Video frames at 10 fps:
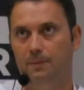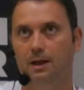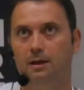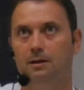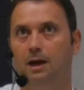
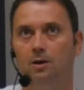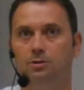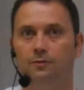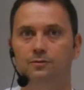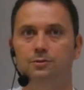
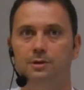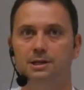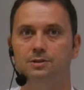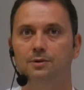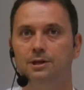lot of
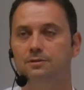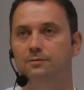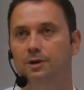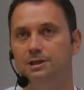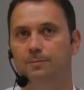user stories.
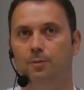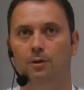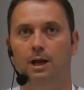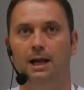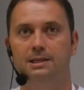For
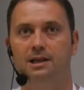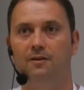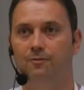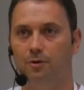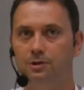example, as
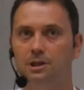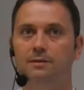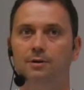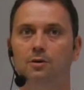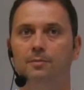a front-end
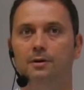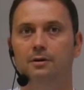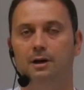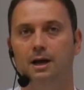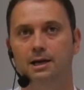
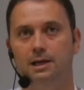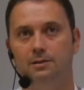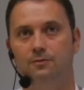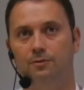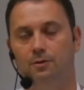developer, I
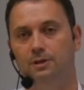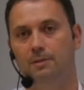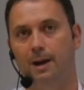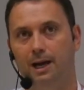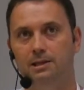need from
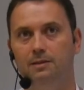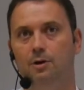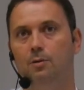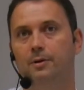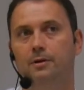the backend
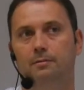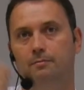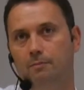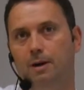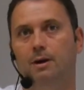developer,
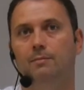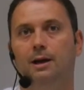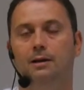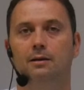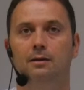blah, blah,
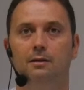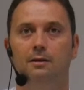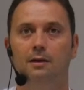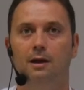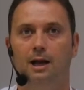blah.
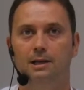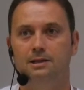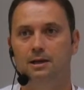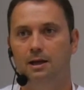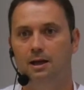
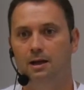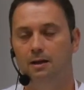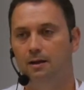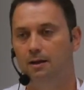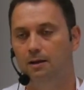As
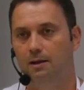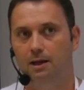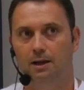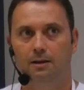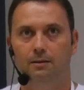
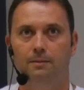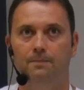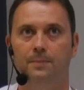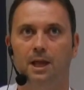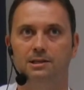
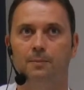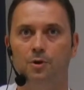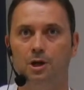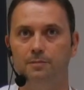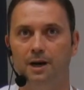a
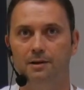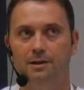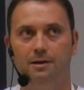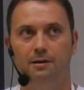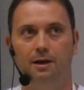project
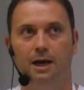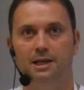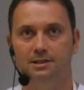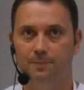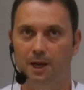manager, I
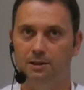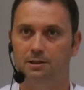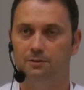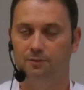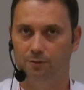
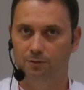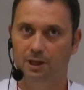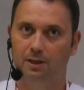expect from